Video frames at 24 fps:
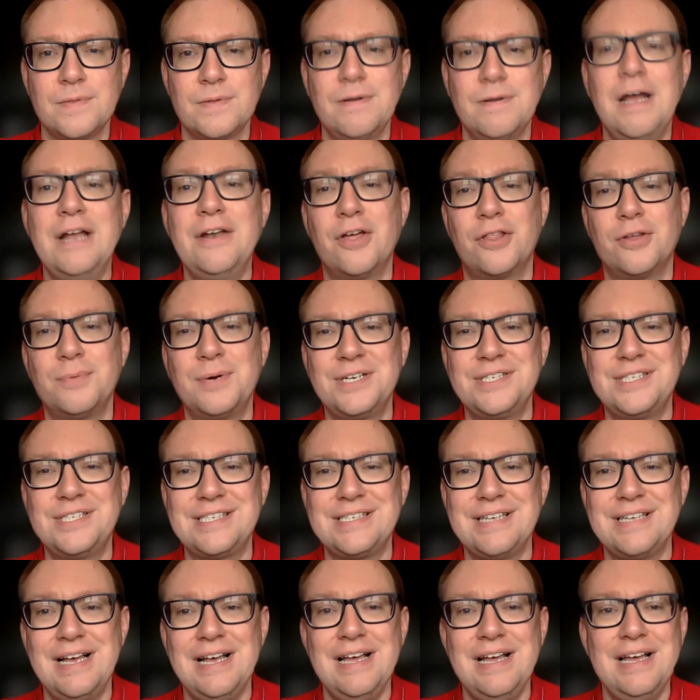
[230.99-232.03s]
In other
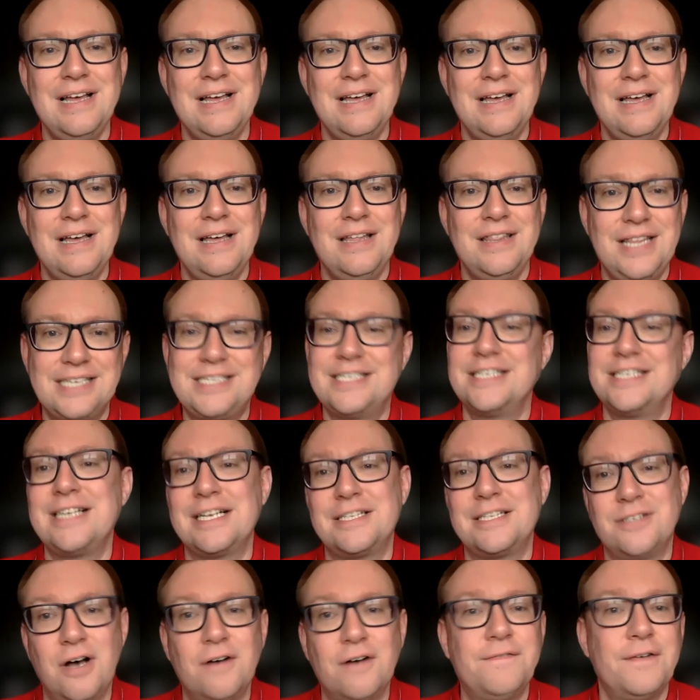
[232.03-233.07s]
words, this is a
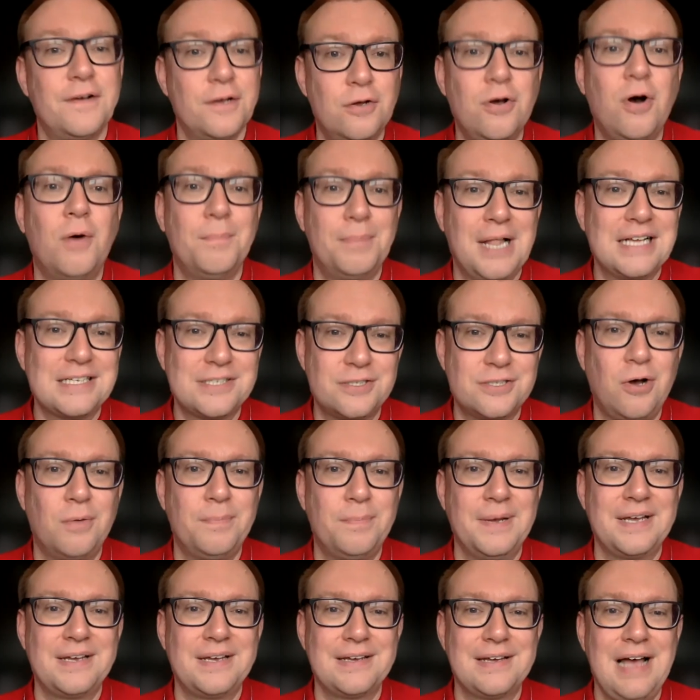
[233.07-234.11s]
tough and complex
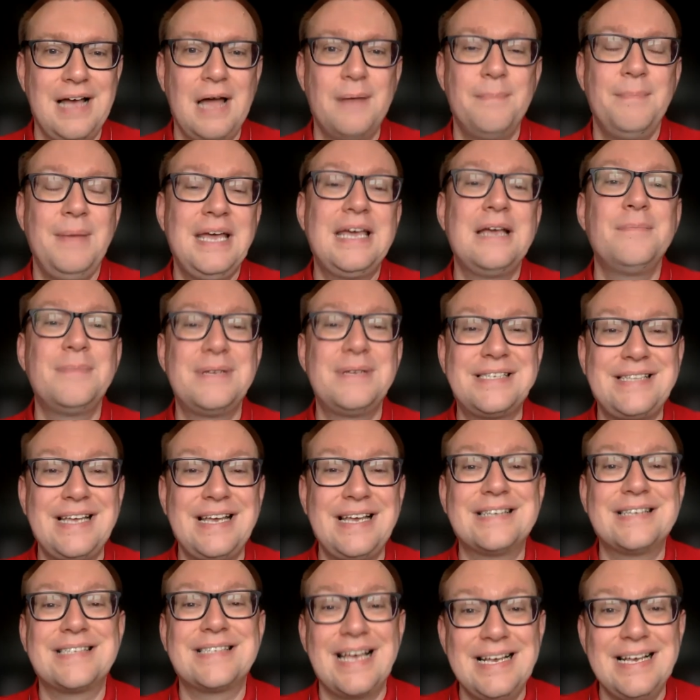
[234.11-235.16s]
topic, and making
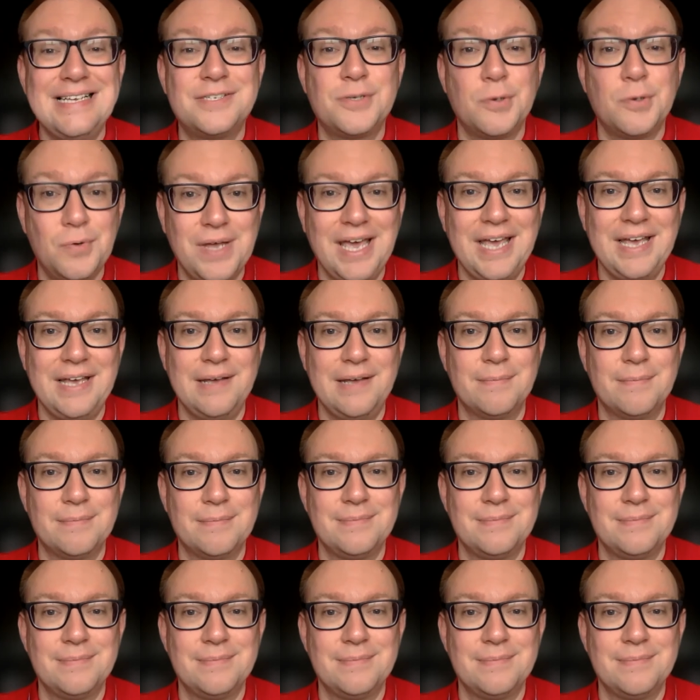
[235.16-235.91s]
mistakes is okay.